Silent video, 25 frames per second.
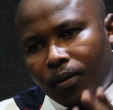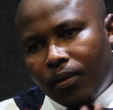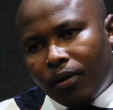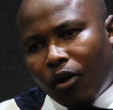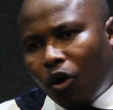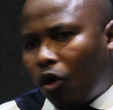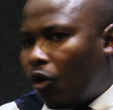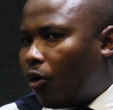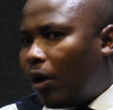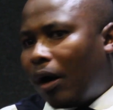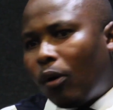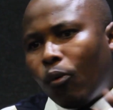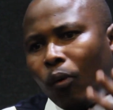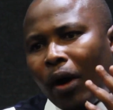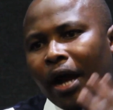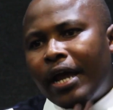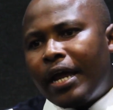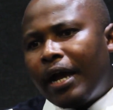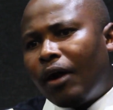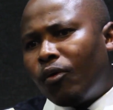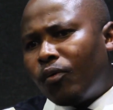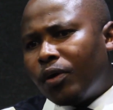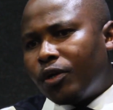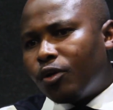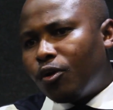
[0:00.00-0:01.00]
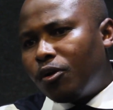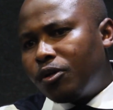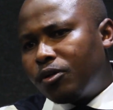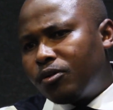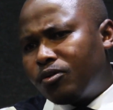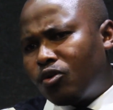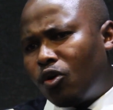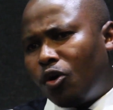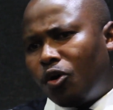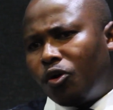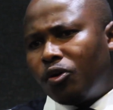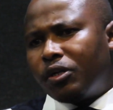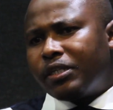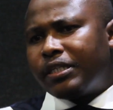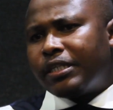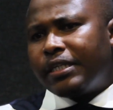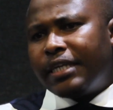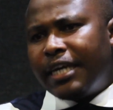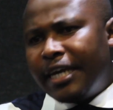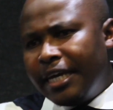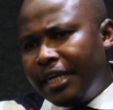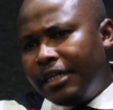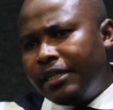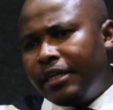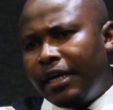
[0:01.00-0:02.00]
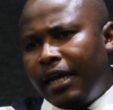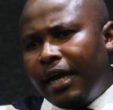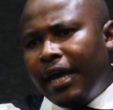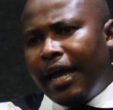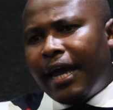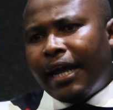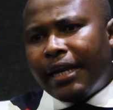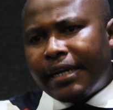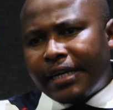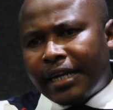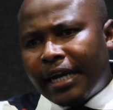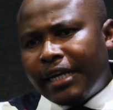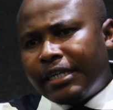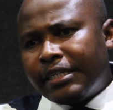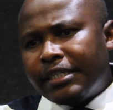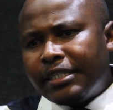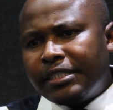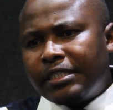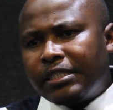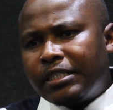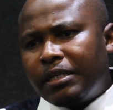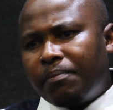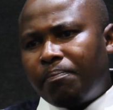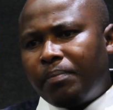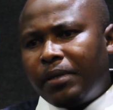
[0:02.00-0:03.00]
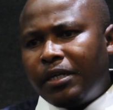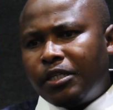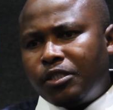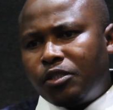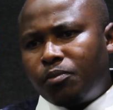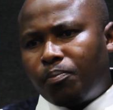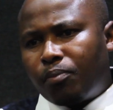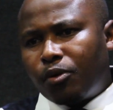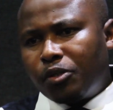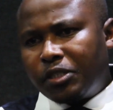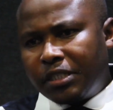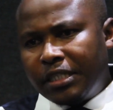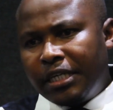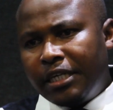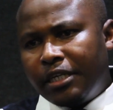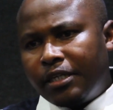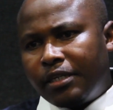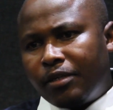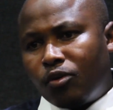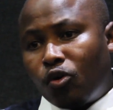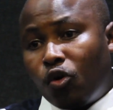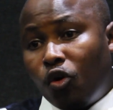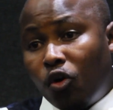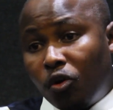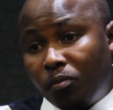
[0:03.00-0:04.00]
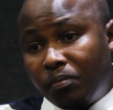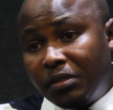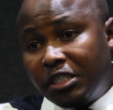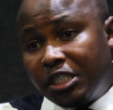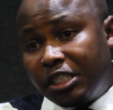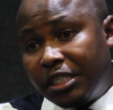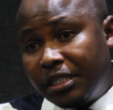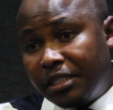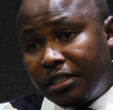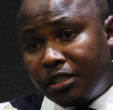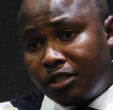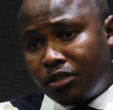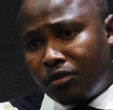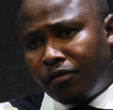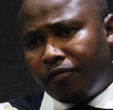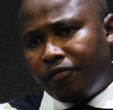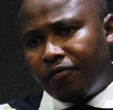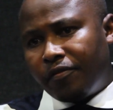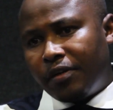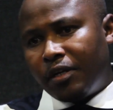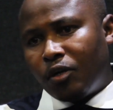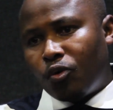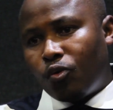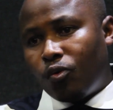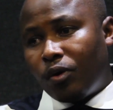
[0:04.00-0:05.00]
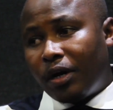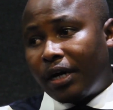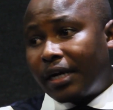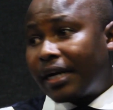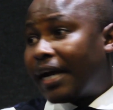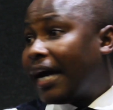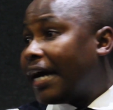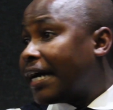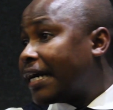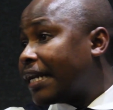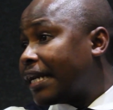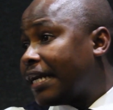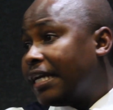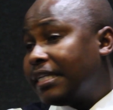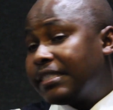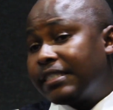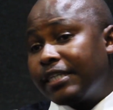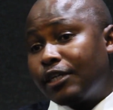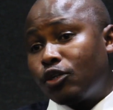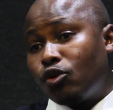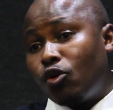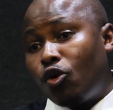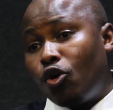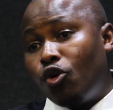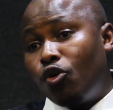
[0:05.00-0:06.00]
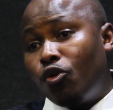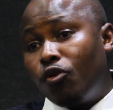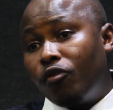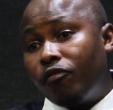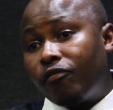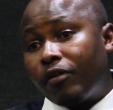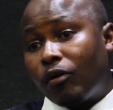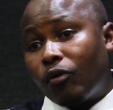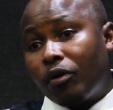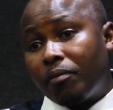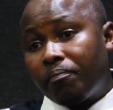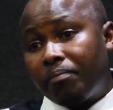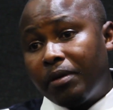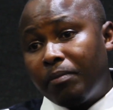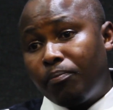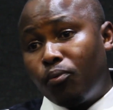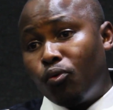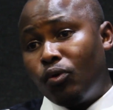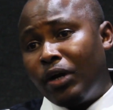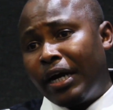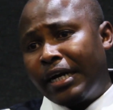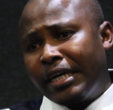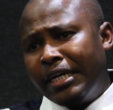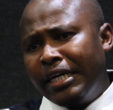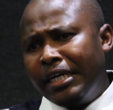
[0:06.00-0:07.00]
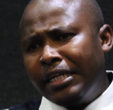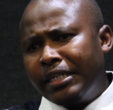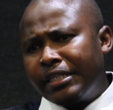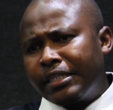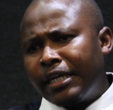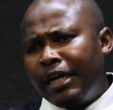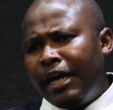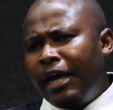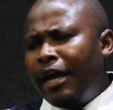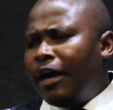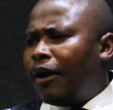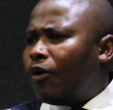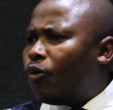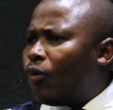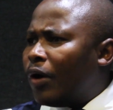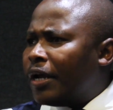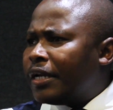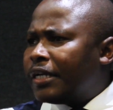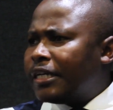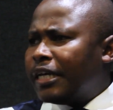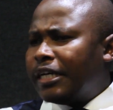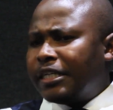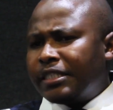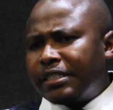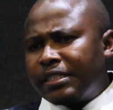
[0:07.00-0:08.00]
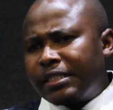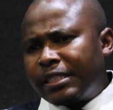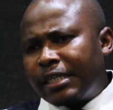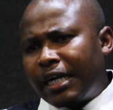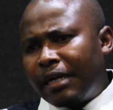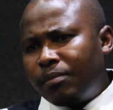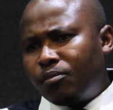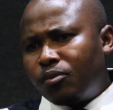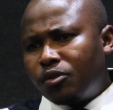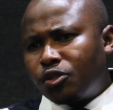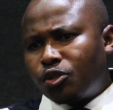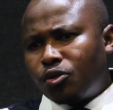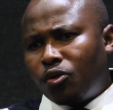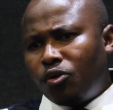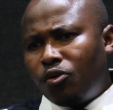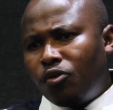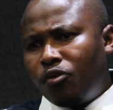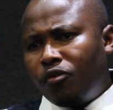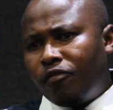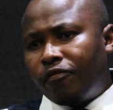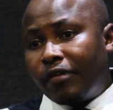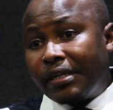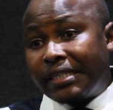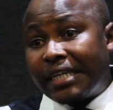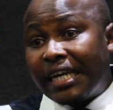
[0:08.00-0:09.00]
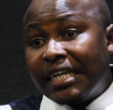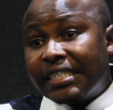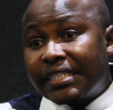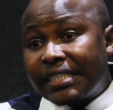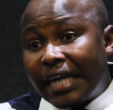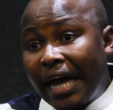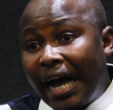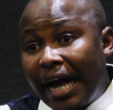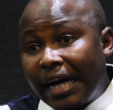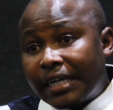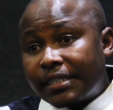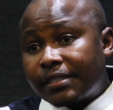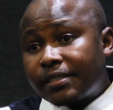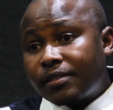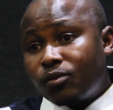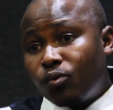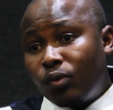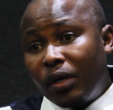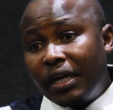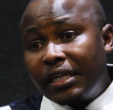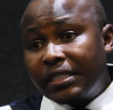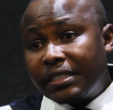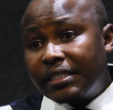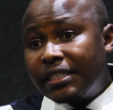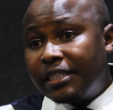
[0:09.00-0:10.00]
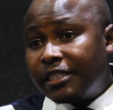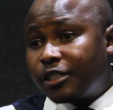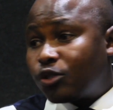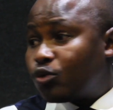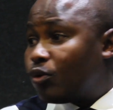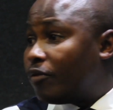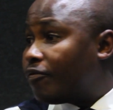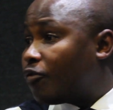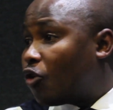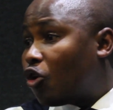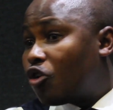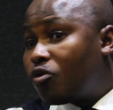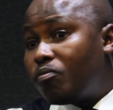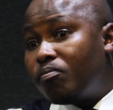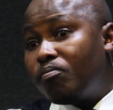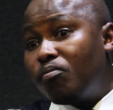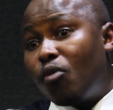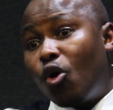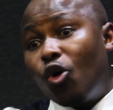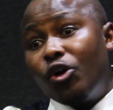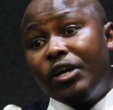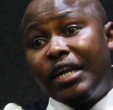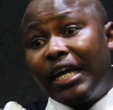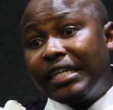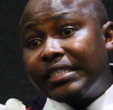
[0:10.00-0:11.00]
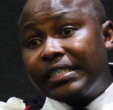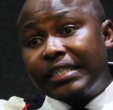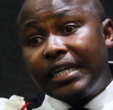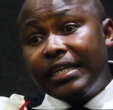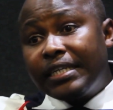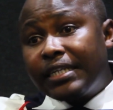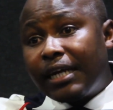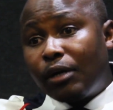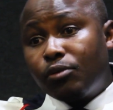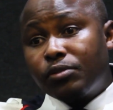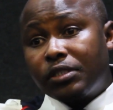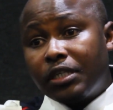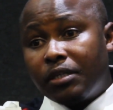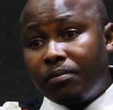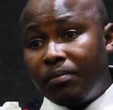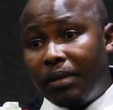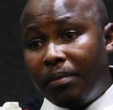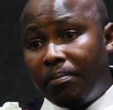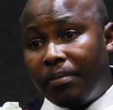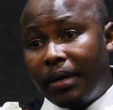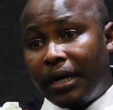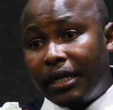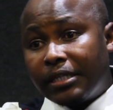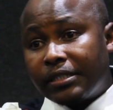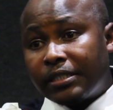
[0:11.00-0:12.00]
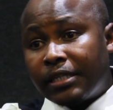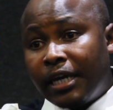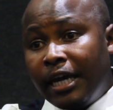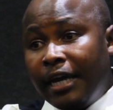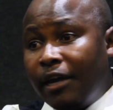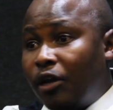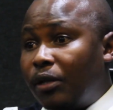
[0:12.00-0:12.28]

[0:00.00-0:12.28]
are we not called in? And then these debates proceed. Commissions of inquiry are created all over when people are killed, when there's troubles all over. There's us, we exist. We've got more than 10,000 members